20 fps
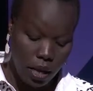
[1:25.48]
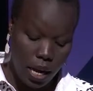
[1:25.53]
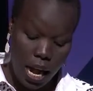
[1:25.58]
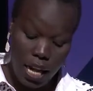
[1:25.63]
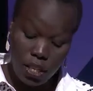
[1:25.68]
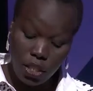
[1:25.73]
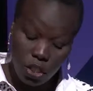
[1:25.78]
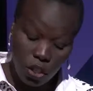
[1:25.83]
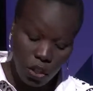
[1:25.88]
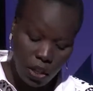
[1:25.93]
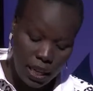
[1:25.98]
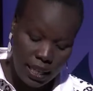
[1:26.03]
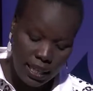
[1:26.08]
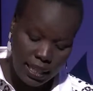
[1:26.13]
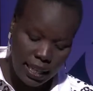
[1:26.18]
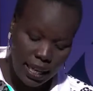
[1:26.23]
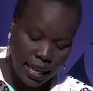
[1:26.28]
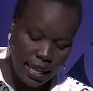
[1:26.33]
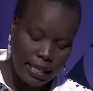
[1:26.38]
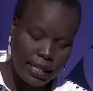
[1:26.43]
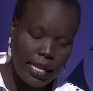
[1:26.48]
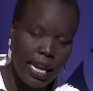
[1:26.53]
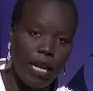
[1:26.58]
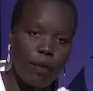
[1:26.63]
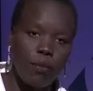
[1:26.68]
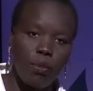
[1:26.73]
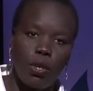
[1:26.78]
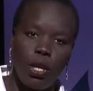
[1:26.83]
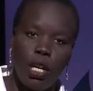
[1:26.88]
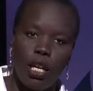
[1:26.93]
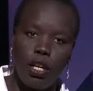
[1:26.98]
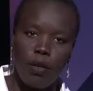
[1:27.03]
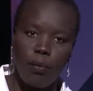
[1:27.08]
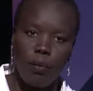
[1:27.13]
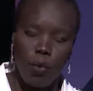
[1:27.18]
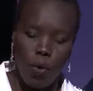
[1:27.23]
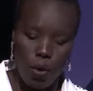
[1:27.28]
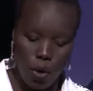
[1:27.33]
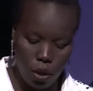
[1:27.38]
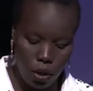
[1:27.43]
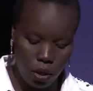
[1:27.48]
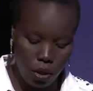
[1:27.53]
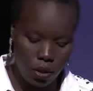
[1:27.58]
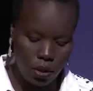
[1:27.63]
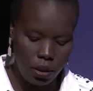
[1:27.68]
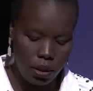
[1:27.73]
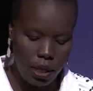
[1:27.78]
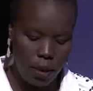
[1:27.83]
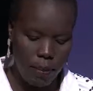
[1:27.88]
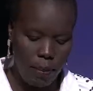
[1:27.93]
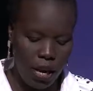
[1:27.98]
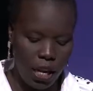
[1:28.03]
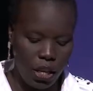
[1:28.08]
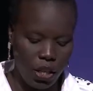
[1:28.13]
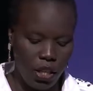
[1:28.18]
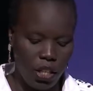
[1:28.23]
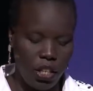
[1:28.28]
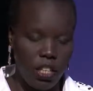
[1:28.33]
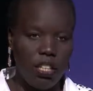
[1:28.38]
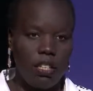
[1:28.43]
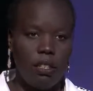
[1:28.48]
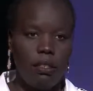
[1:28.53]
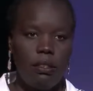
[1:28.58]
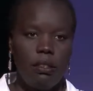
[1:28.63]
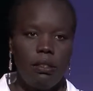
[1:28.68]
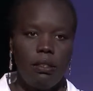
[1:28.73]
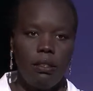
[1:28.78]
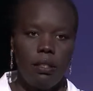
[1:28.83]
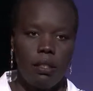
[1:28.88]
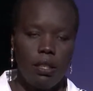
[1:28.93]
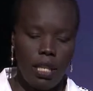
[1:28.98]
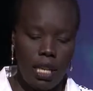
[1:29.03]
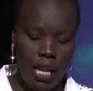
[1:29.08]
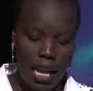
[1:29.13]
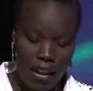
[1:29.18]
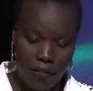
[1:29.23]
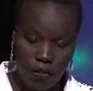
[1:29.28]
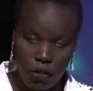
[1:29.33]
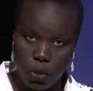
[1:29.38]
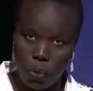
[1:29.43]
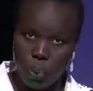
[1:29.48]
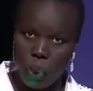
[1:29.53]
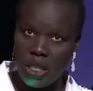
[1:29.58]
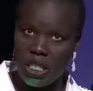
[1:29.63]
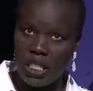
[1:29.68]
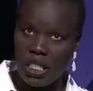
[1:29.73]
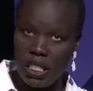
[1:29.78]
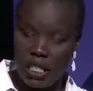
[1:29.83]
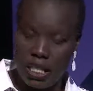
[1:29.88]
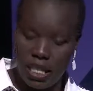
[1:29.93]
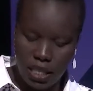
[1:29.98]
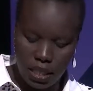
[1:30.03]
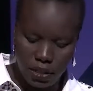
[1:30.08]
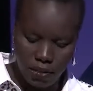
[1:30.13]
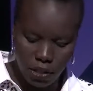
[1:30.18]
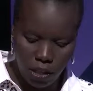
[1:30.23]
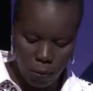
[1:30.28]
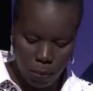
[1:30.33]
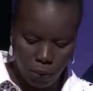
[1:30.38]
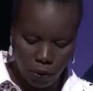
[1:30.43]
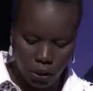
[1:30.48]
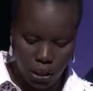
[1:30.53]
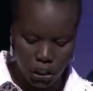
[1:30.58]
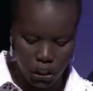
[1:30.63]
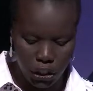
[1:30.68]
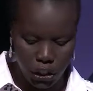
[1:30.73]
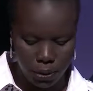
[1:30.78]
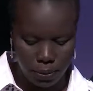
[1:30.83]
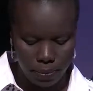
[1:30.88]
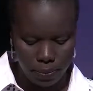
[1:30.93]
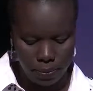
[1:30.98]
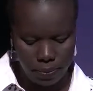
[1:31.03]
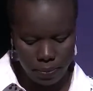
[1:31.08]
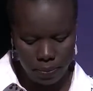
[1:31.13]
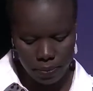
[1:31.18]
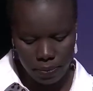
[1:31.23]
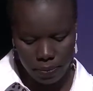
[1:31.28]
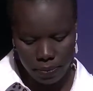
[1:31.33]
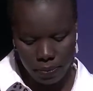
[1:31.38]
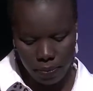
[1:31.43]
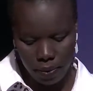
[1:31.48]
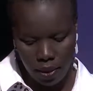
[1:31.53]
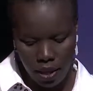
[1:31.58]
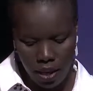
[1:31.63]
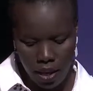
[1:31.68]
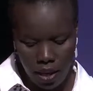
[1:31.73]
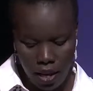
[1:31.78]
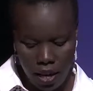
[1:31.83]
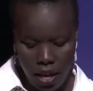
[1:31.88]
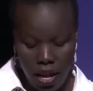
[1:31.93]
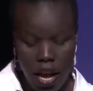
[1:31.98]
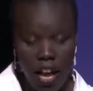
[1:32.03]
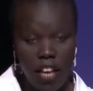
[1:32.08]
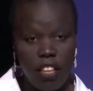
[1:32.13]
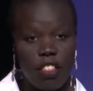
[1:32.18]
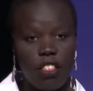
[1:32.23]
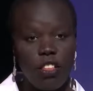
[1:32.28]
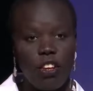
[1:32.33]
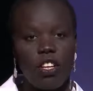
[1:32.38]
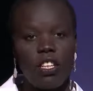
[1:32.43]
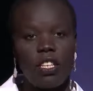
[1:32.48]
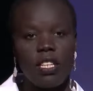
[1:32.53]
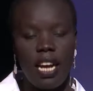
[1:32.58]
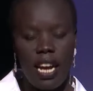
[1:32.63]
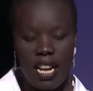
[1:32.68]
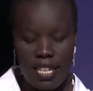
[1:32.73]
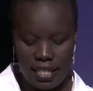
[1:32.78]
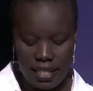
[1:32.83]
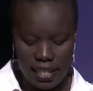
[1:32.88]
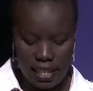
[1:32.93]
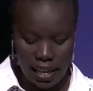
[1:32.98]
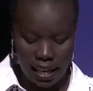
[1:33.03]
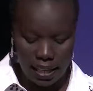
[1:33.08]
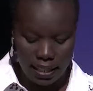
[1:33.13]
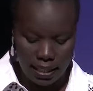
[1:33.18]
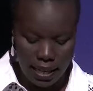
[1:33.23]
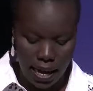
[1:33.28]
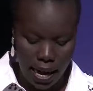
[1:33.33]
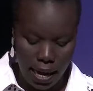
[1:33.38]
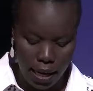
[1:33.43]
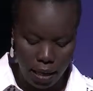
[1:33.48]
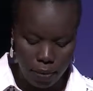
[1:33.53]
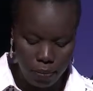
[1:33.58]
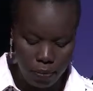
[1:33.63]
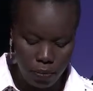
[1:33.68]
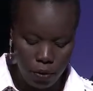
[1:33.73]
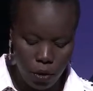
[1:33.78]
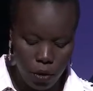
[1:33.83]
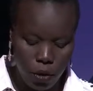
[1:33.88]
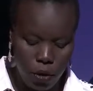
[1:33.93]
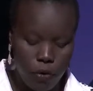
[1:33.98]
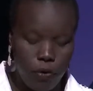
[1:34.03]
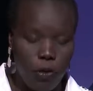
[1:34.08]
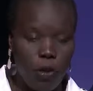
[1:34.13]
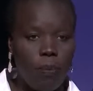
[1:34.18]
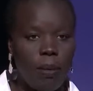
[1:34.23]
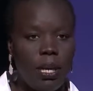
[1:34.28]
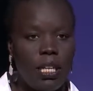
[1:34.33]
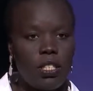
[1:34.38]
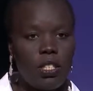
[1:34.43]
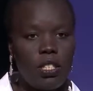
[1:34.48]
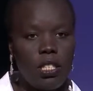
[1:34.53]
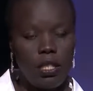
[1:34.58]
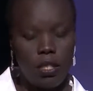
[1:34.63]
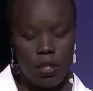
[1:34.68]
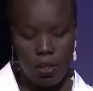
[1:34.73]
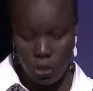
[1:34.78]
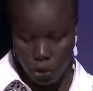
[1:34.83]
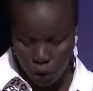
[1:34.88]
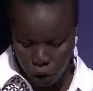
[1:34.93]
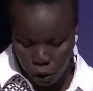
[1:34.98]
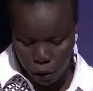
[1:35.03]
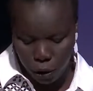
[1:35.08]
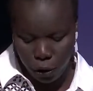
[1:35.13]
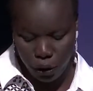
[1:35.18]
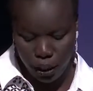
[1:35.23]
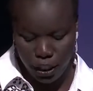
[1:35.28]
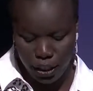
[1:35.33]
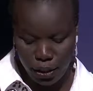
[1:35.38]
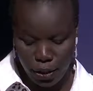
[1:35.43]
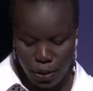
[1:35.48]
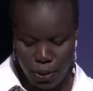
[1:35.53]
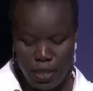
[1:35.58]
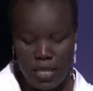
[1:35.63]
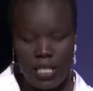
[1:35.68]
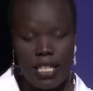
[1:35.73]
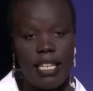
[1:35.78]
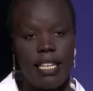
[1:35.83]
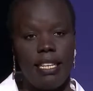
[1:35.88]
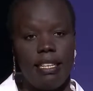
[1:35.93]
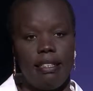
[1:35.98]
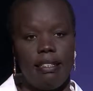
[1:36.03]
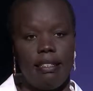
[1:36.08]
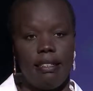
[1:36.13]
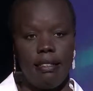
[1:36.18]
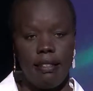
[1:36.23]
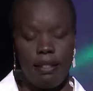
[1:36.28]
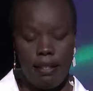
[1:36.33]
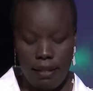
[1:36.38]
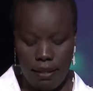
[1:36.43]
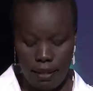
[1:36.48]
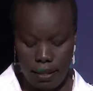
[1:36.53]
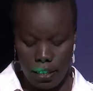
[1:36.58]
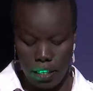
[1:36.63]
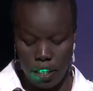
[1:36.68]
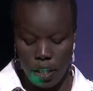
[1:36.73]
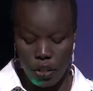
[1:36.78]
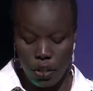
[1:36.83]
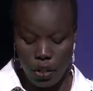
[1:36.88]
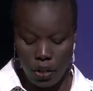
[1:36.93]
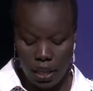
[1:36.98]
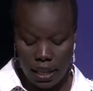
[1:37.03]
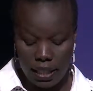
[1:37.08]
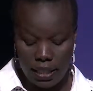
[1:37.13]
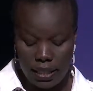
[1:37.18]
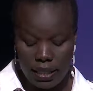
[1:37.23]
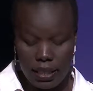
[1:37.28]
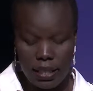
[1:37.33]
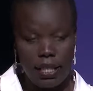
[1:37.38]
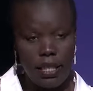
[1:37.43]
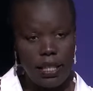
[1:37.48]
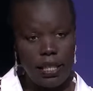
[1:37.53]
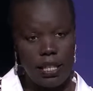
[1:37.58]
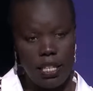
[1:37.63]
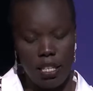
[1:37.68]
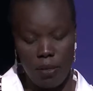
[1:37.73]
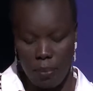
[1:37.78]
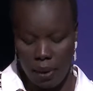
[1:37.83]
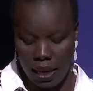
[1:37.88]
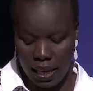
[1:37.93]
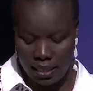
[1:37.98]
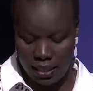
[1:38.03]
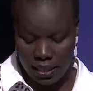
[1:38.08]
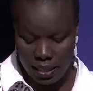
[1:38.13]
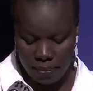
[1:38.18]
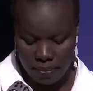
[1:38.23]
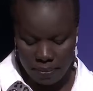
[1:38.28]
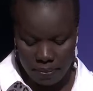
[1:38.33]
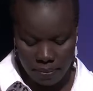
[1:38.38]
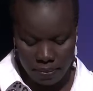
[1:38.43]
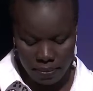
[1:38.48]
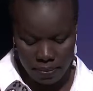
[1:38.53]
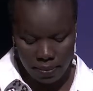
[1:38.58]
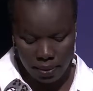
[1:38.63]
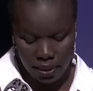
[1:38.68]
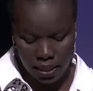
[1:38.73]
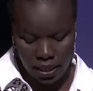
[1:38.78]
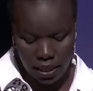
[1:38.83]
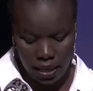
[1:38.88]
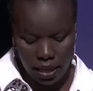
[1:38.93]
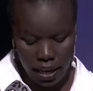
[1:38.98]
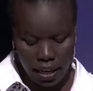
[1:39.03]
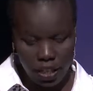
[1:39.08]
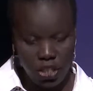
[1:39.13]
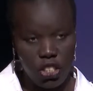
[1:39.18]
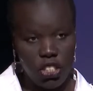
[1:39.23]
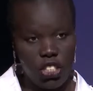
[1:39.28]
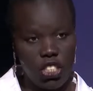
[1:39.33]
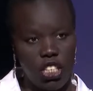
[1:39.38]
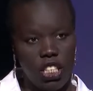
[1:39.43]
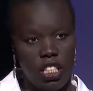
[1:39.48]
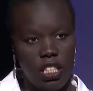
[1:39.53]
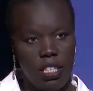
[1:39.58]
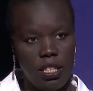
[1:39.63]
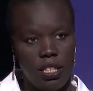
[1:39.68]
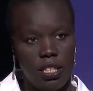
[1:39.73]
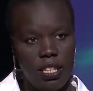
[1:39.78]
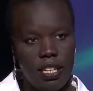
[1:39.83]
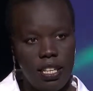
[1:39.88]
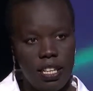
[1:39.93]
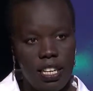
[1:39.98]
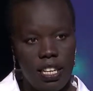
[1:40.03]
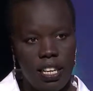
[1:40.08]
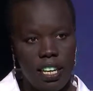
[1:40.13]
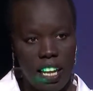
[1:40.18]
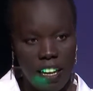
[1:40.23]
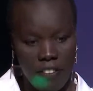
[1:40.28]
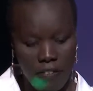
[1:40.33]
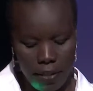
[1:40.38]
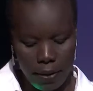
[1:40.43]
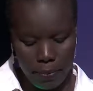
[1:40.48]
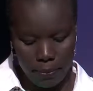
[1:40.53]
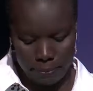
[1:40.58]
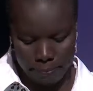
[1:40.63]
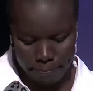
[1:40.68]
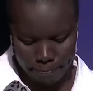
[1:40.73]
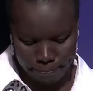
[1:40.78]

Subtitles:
I thought I still had time to learn more about her after 20 years of separation. I thought I still had time for my children to see her so that she can bless them and she can love them.